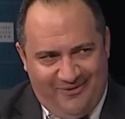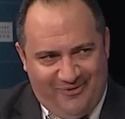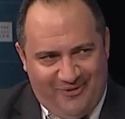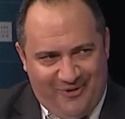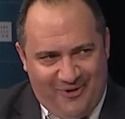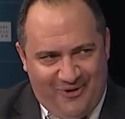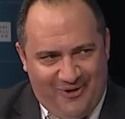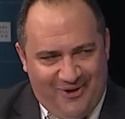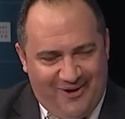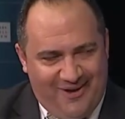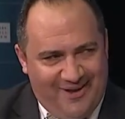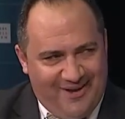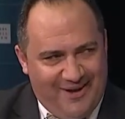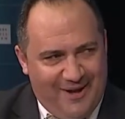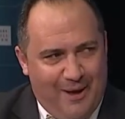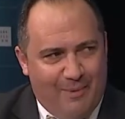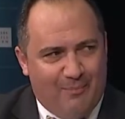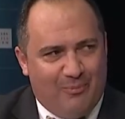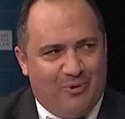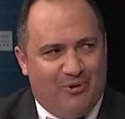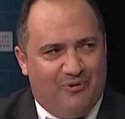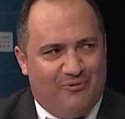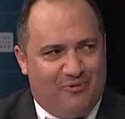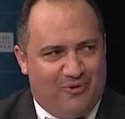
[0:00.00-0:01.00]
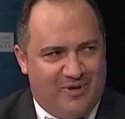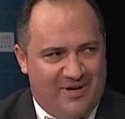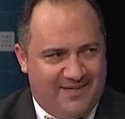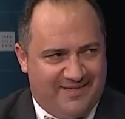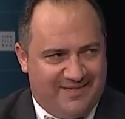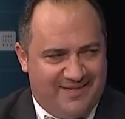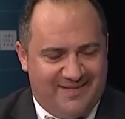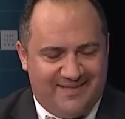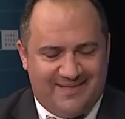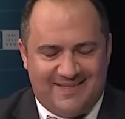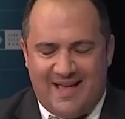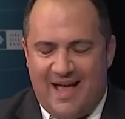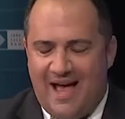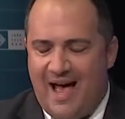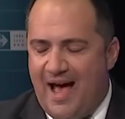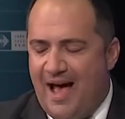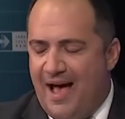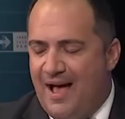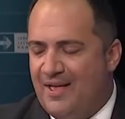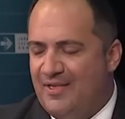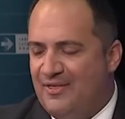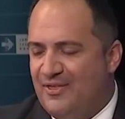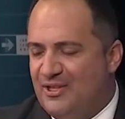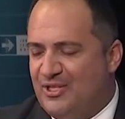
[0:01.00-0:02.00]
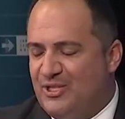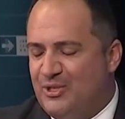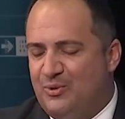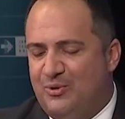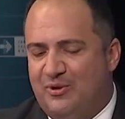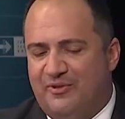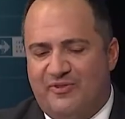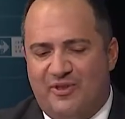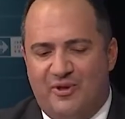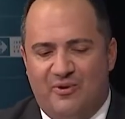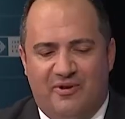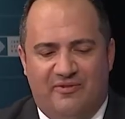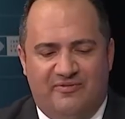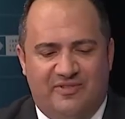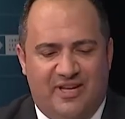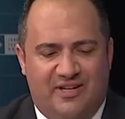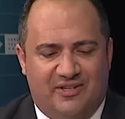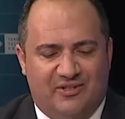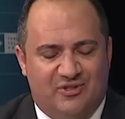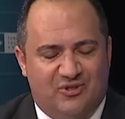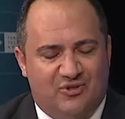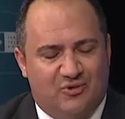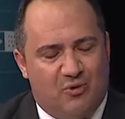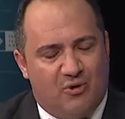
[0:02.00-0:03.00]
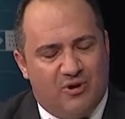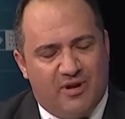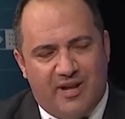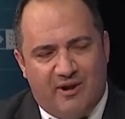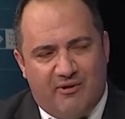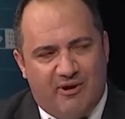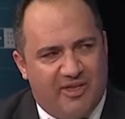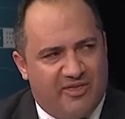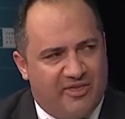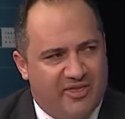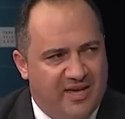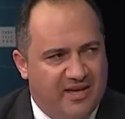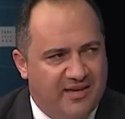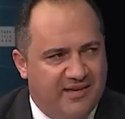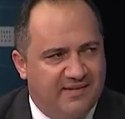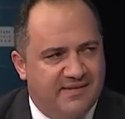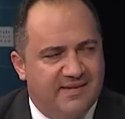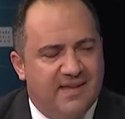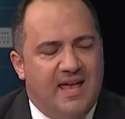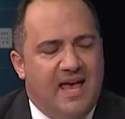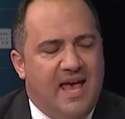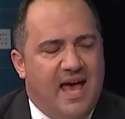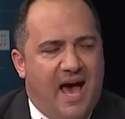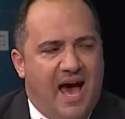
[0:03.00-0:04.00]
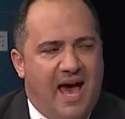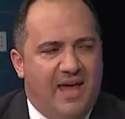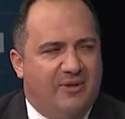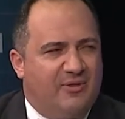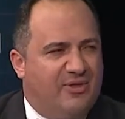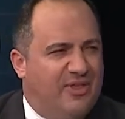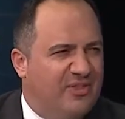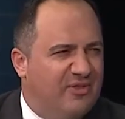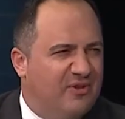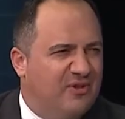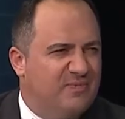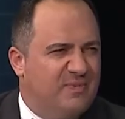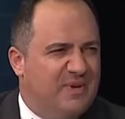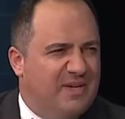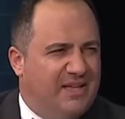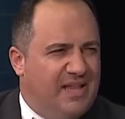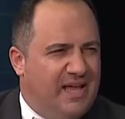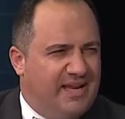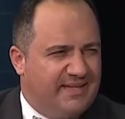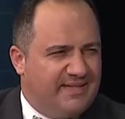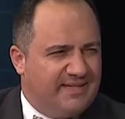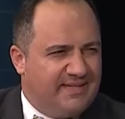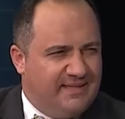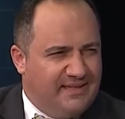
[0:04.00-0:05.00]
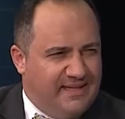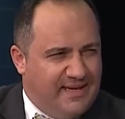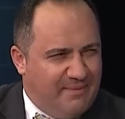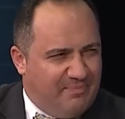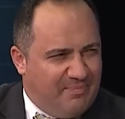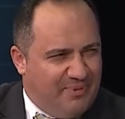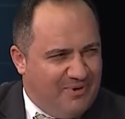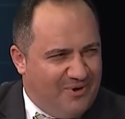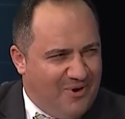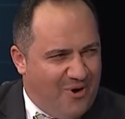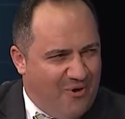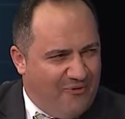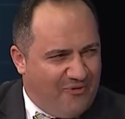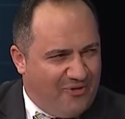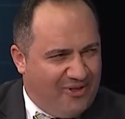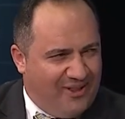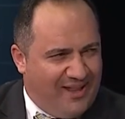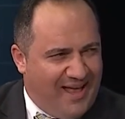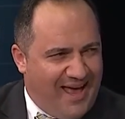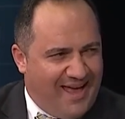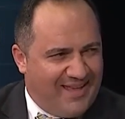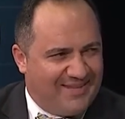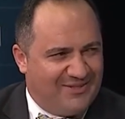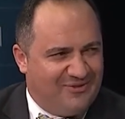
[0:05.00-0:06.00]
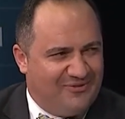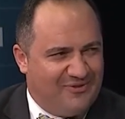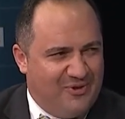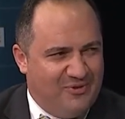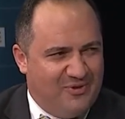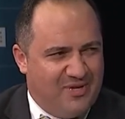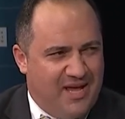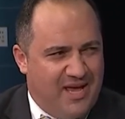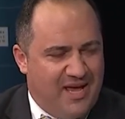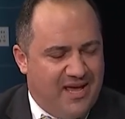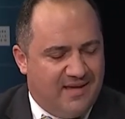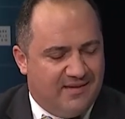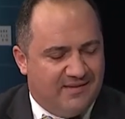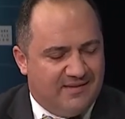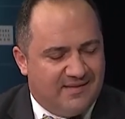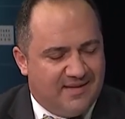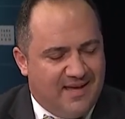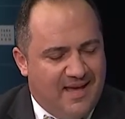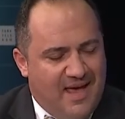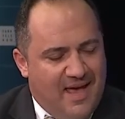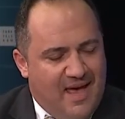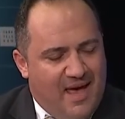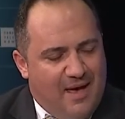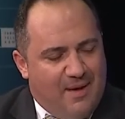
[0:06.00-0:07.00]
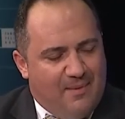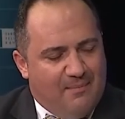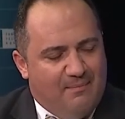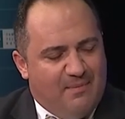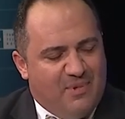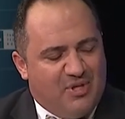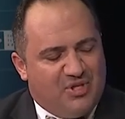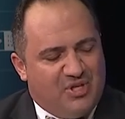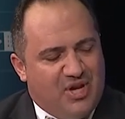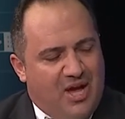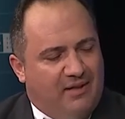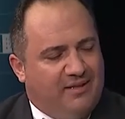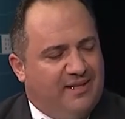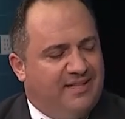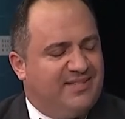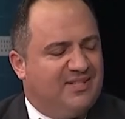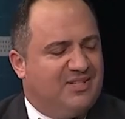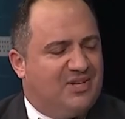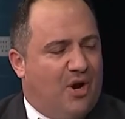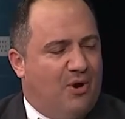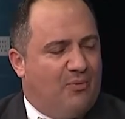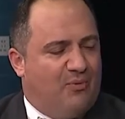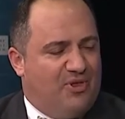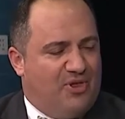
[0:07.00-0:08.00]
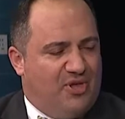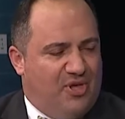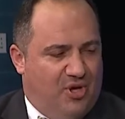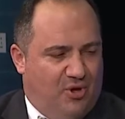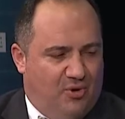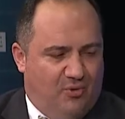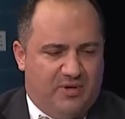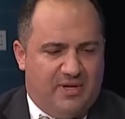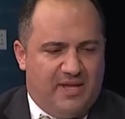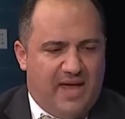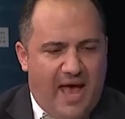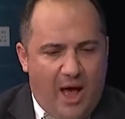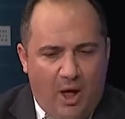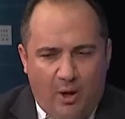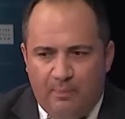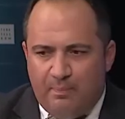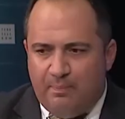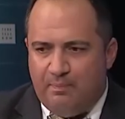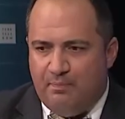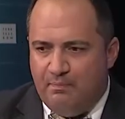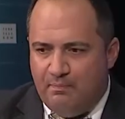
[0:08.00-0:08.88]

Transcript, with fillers: for a number of reasons. The two of you have done extraordinary things. I don't think there's been a lot of sleep over the last few days. Michelle, let's start with you. Help